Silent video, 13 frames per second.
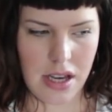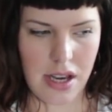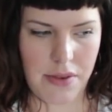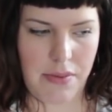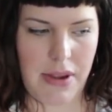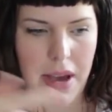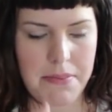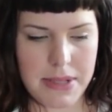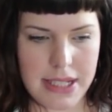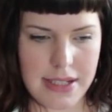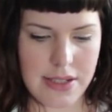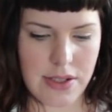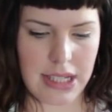
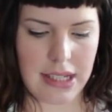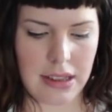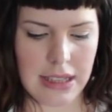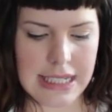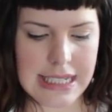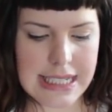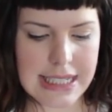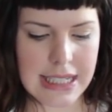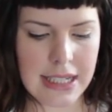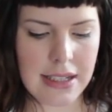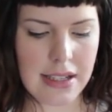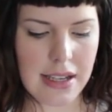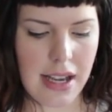wraps. It's like a lace
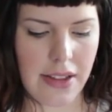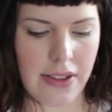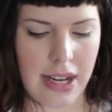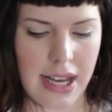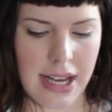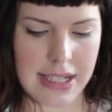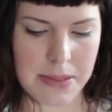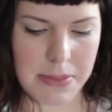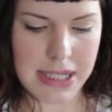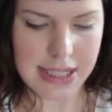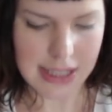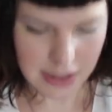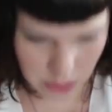thing, and then it has
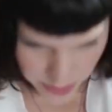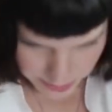bits that go